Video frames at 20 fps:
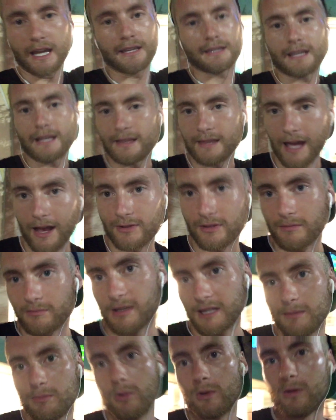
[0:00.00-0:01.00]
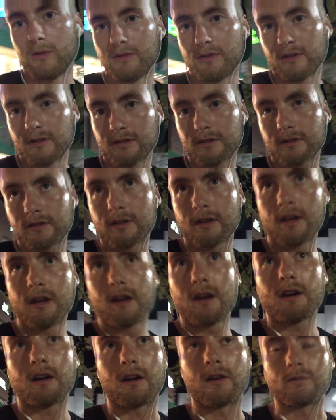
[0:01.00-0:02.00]
18,000 people in this
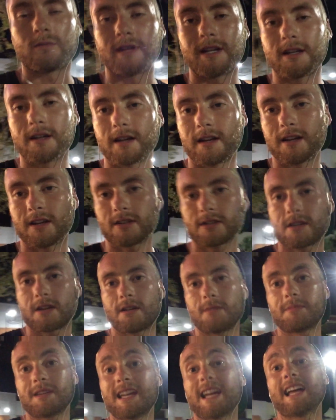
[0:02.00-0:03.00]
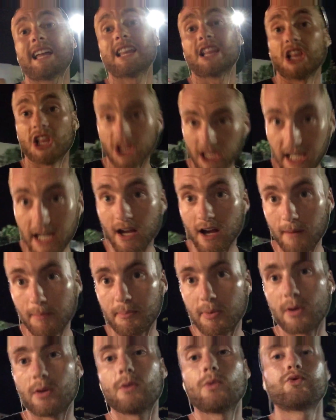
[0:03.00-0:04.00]
arena, and it's going to be lit
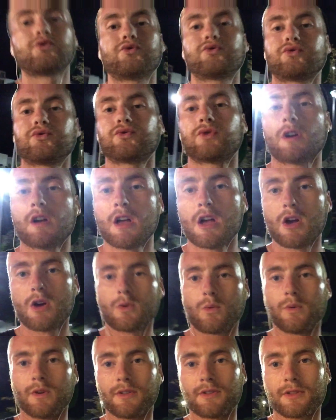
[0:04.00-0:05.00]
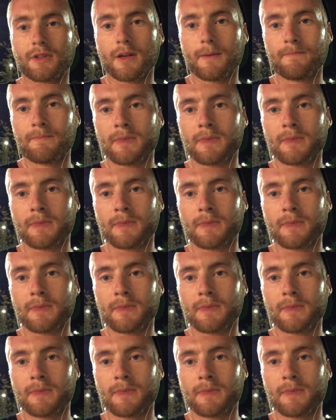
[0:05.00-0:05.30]
up with